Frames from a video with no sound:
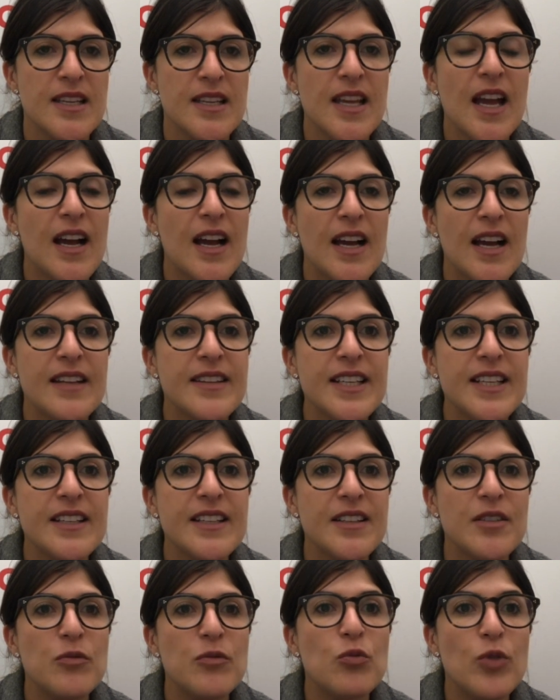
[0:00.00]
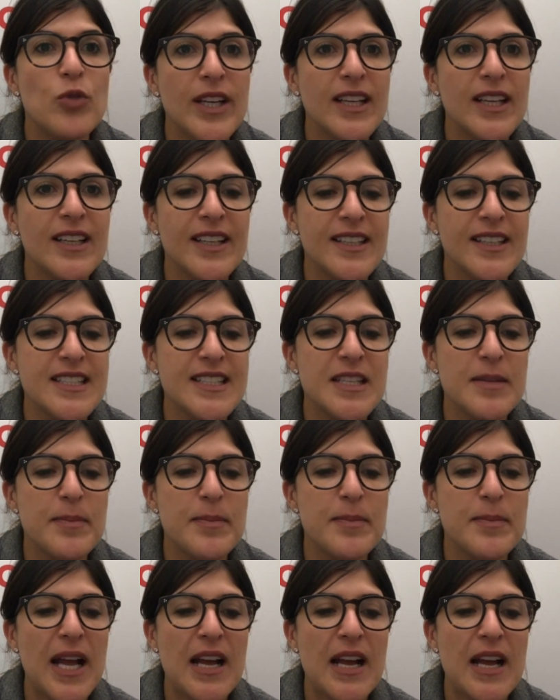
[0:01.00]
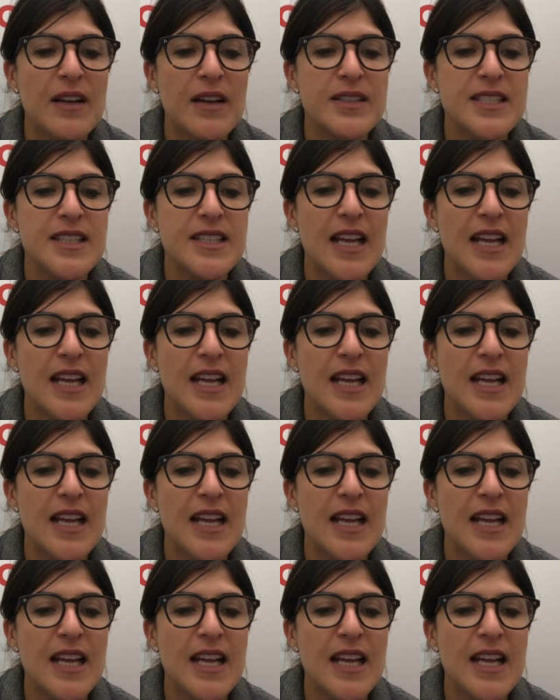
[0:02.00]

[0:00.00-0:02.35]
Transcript: I think really it's about